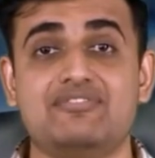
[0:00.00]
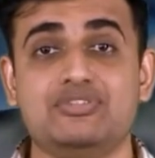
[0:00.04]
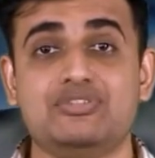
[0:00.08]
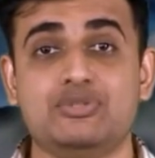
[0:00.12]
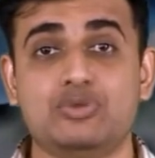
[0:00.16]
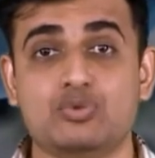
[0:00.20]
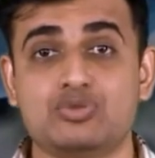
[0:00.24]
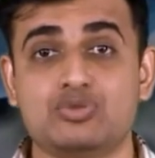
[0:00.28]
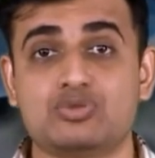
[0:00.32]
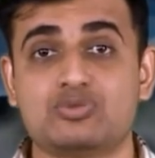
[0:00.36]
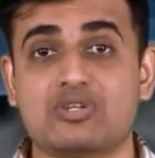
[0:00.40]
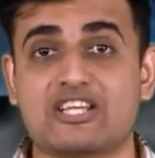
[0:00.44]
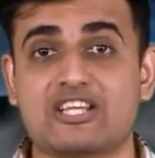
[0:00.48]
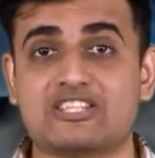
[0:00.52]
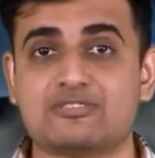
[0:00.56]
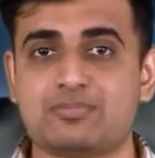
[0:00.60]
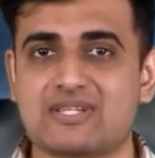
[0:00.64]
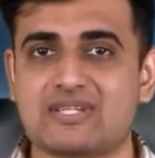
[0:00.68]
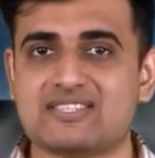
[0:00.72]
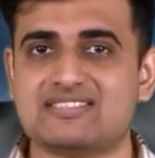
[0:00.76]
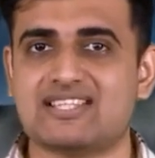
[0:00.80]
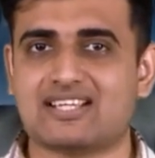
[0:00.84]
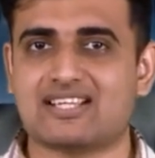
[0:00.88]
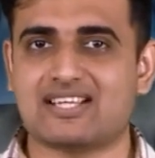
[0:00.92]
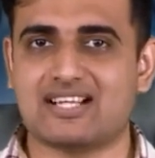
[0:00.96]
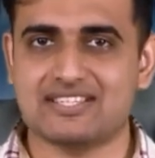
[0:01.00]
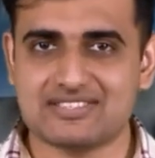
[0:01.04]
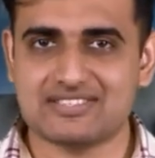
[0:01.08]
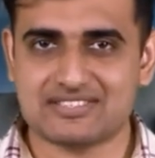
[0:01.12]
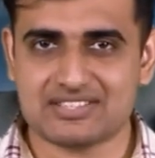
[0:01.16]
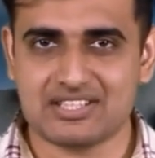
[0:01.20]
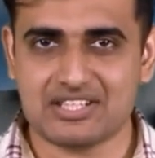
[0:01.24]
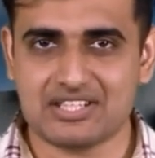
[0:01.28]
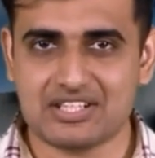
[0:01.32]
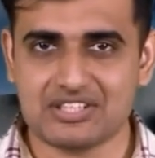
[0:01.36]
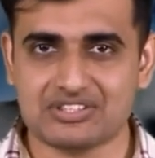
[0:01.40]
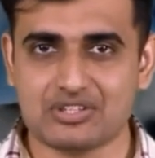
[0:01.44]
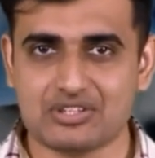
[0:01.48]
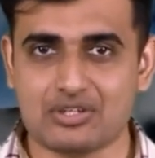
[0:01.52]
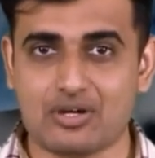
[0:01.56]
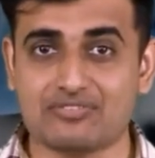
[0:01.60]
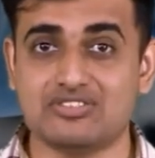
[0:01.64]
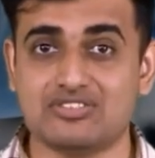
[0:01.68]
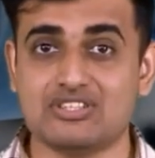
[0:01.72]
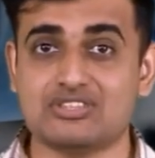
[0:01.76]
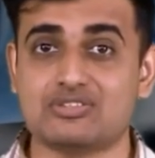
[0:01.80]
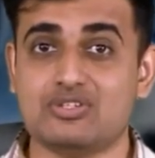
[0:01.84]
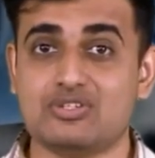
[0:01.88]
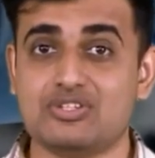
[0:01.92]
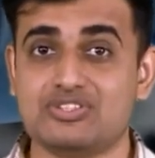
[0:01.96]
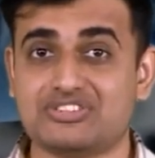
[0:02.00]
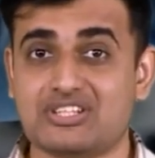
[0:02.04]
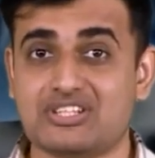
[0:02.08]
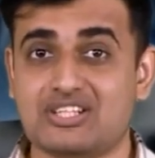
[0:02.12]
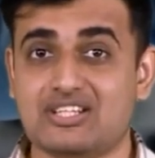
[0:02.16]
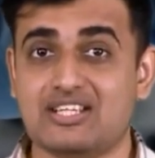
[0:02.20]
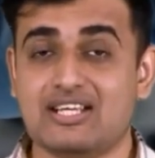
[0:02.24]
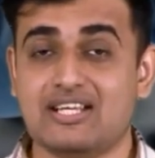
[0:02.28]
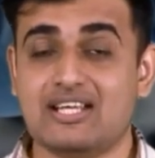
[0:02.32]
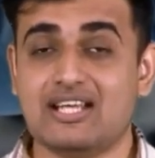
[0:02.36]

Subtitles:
used to express the concentration of the solution